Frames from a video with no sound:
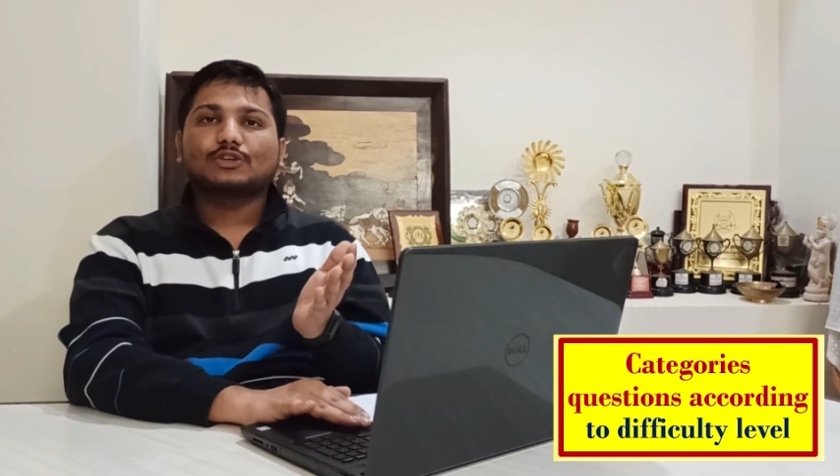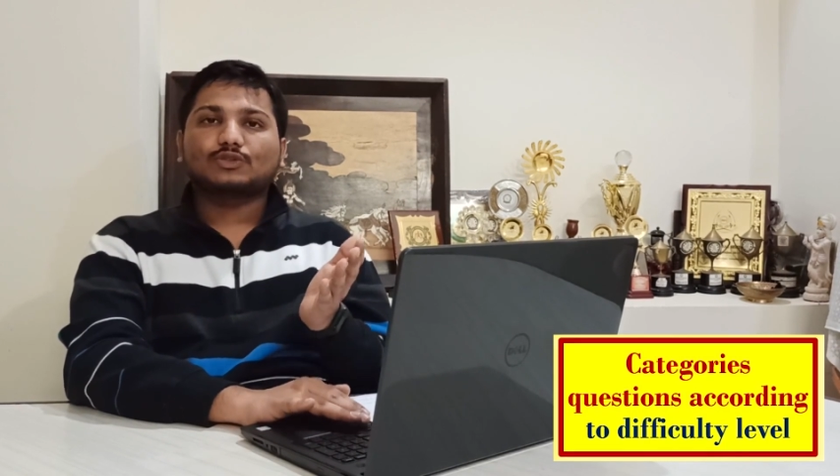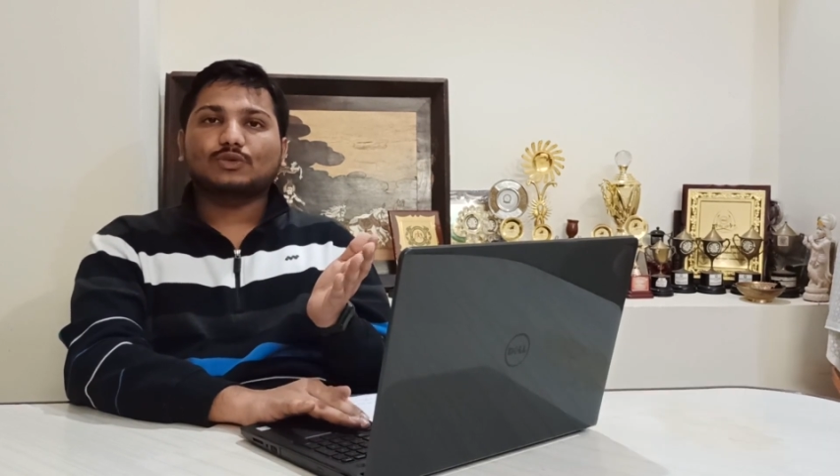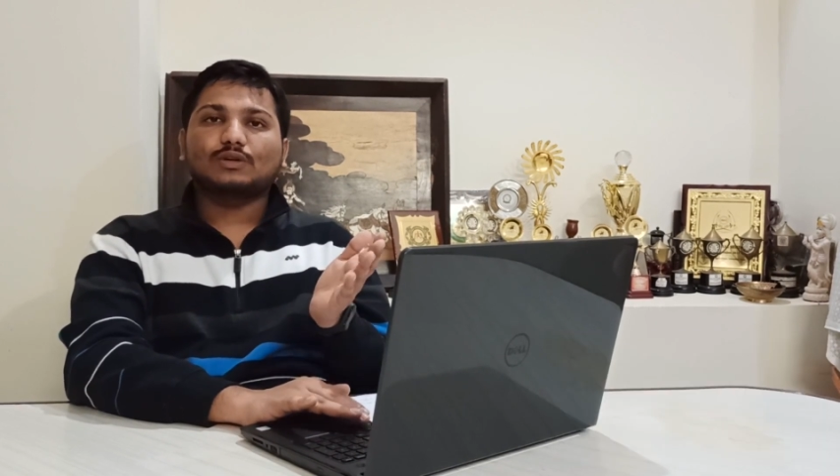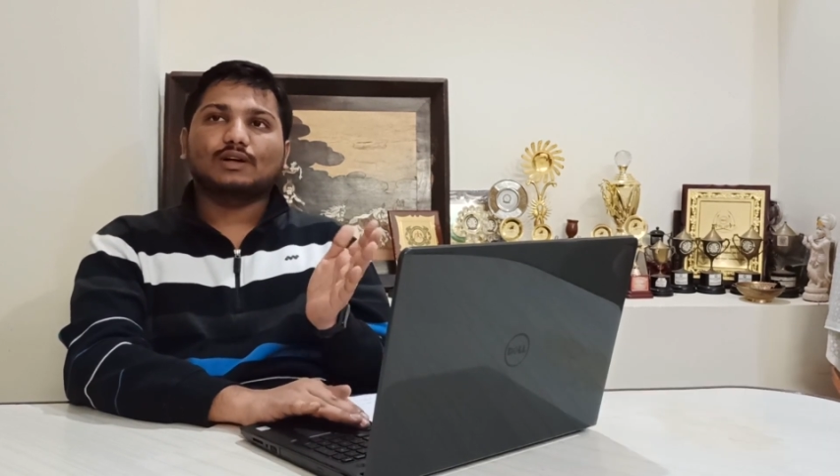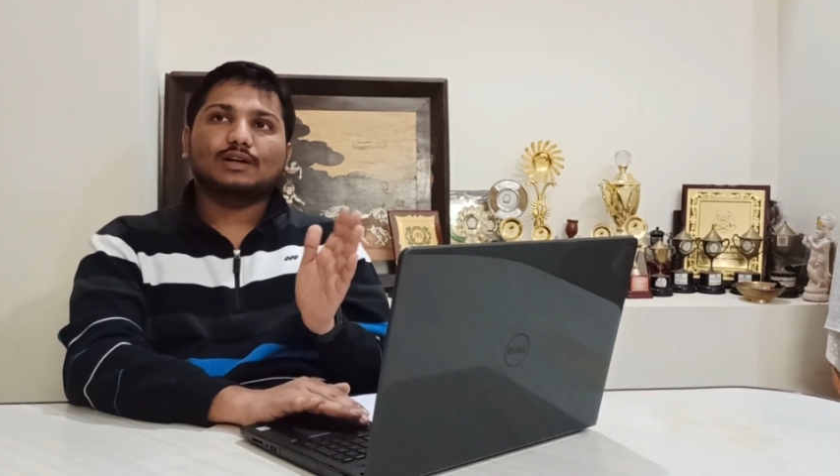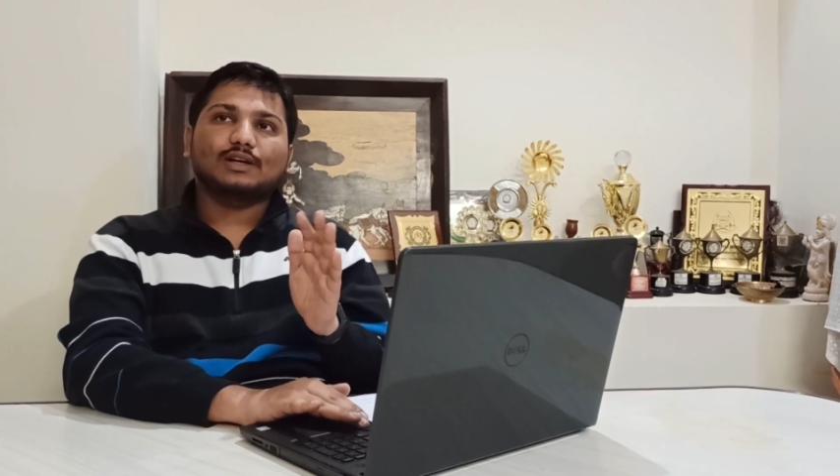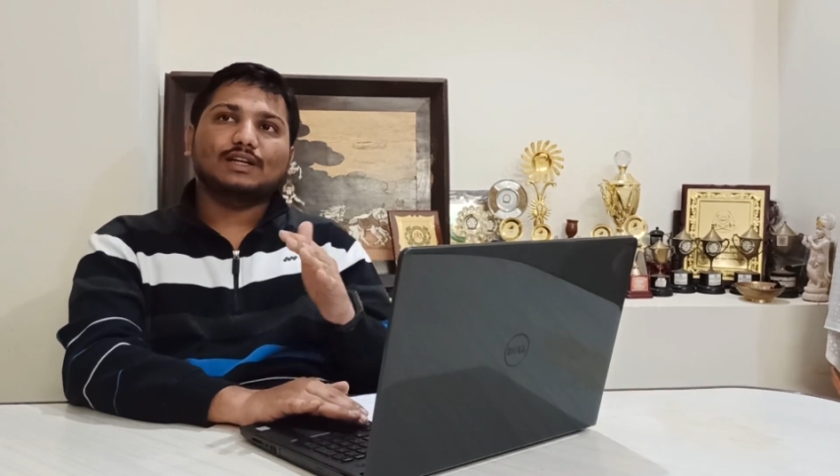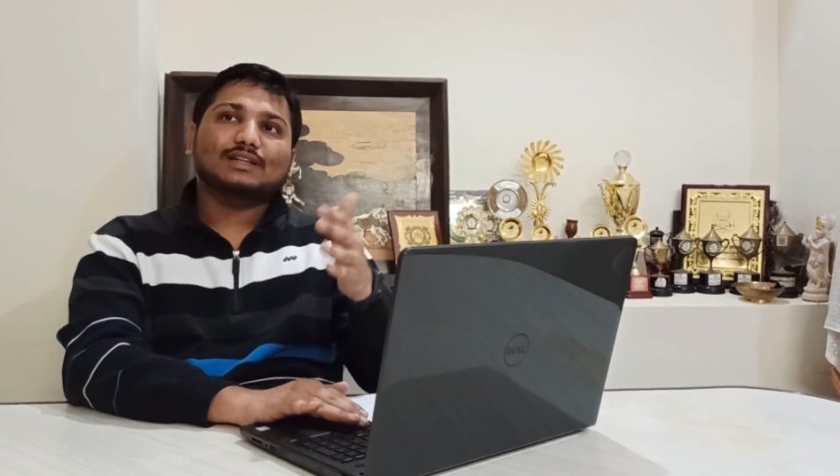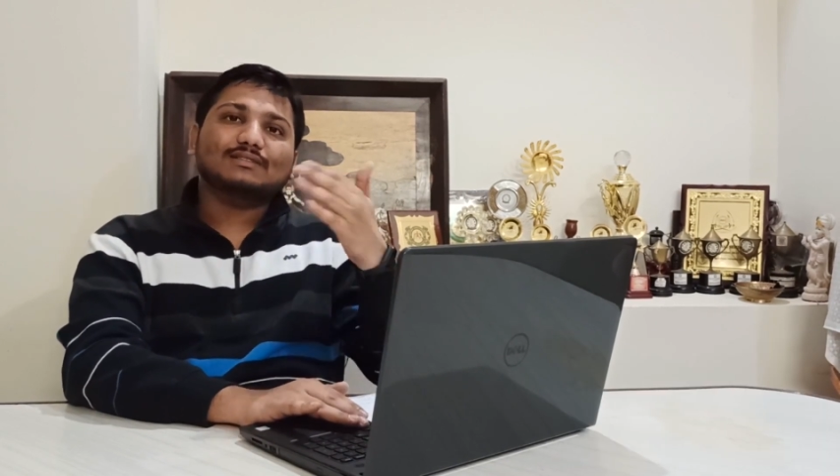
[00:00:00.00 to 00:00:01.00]
So
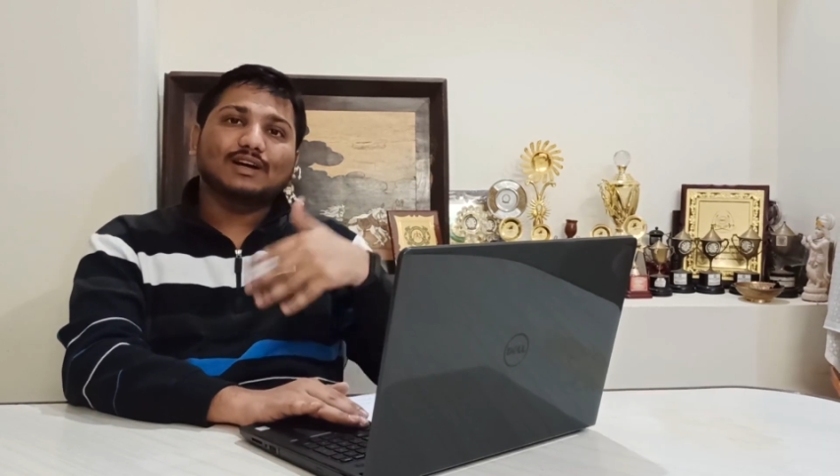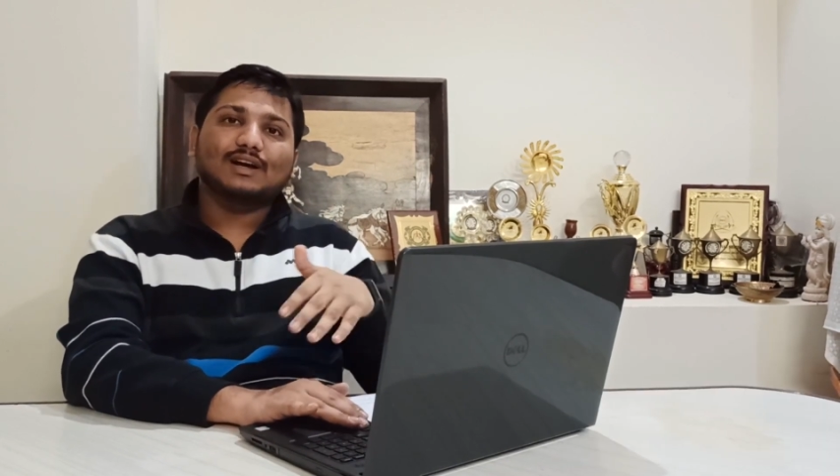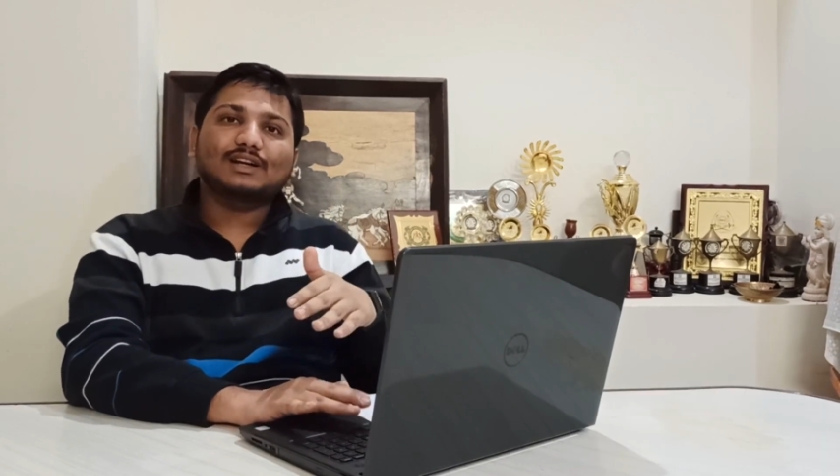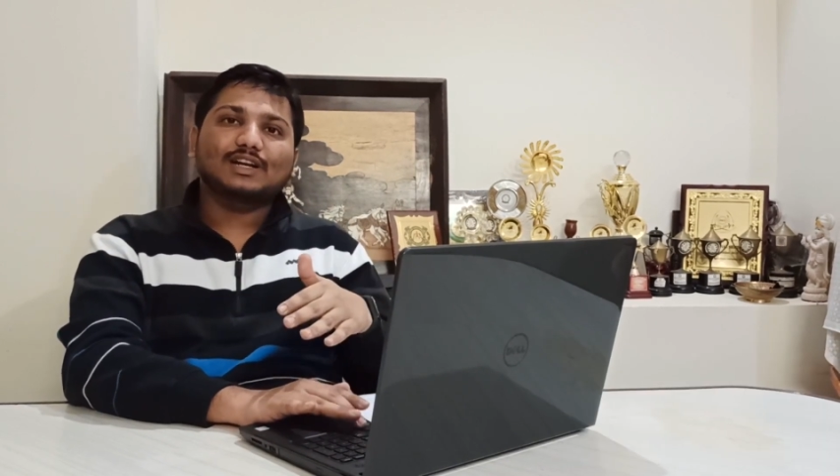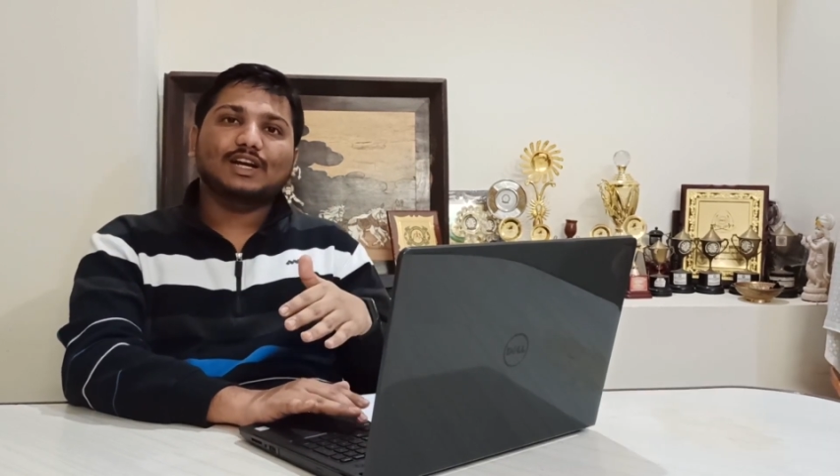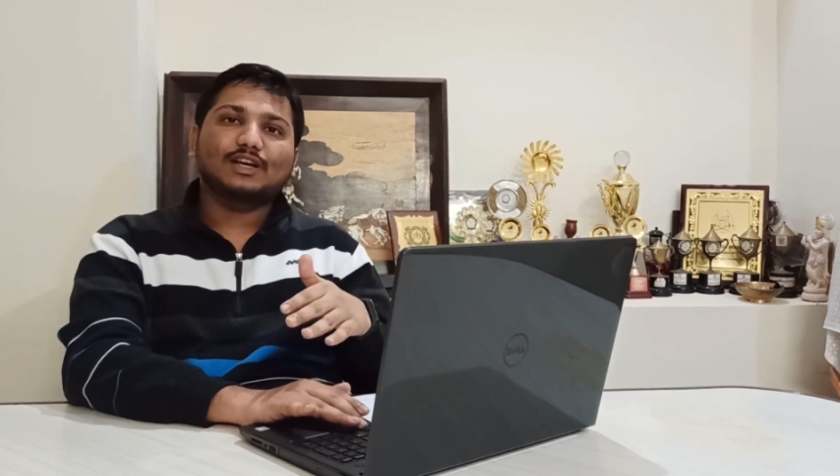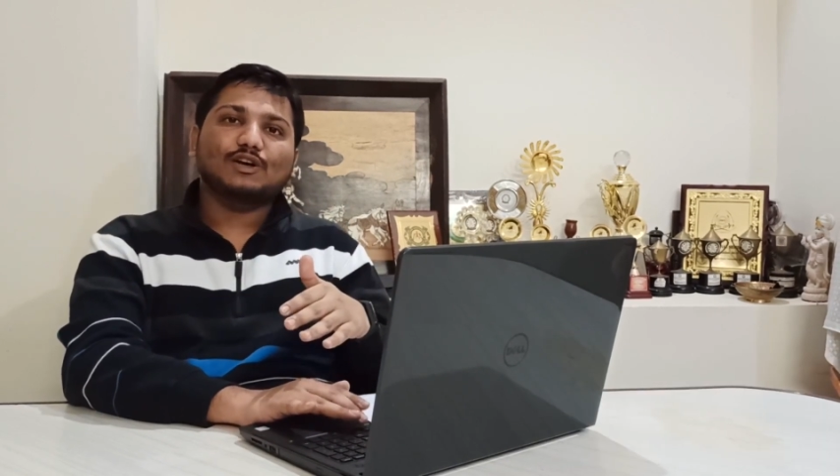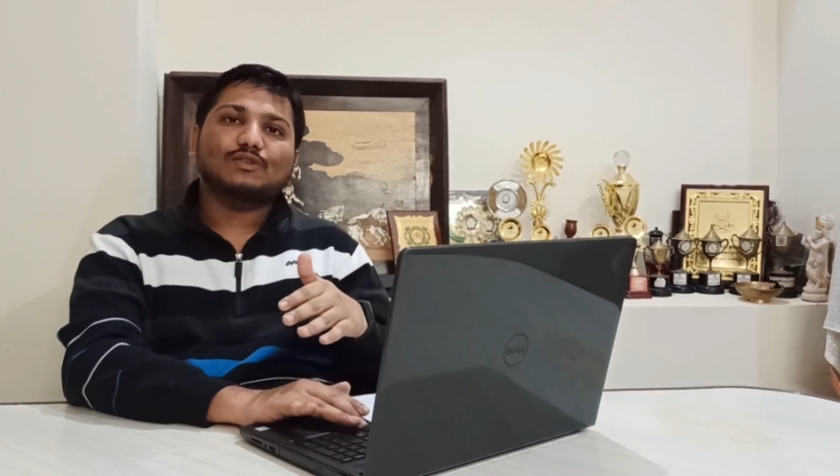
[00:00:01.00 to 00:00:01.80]
in the third reading